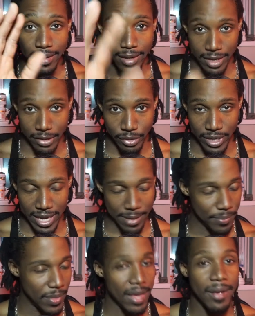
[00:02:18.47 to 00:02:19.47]
Another day.
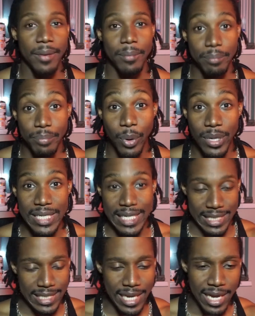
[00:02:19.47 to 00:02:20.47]
Point
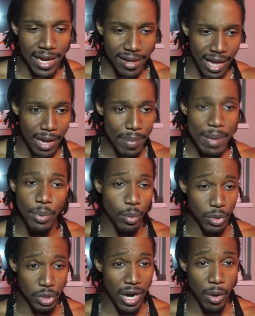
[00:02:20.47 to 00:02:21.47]
is, a lot of people
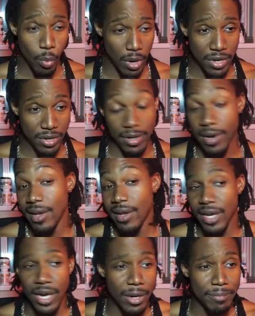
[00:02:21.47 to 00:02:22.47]
will try to wonder,
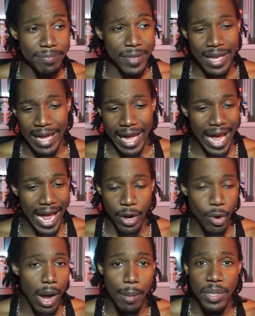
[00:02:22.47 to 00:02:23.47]
you know, I don't
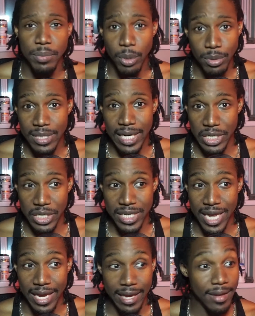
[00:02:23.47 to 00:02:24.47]
know how much protein I should
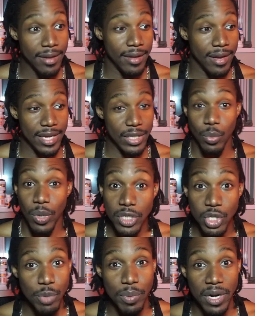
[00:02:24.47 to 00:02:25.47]
take. Is one
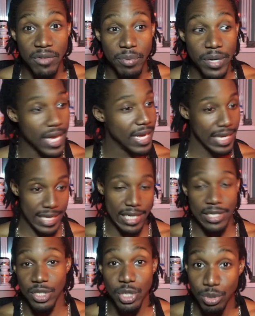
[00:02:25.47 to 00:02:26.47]
scoop enough per day?
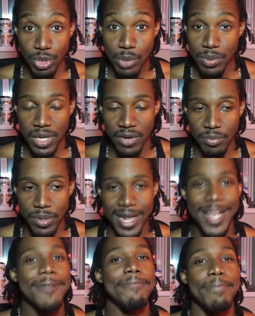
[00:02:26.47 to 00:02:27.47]
Is two scoops enough per
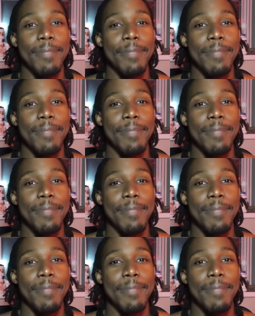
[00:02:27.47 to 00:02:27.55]
day?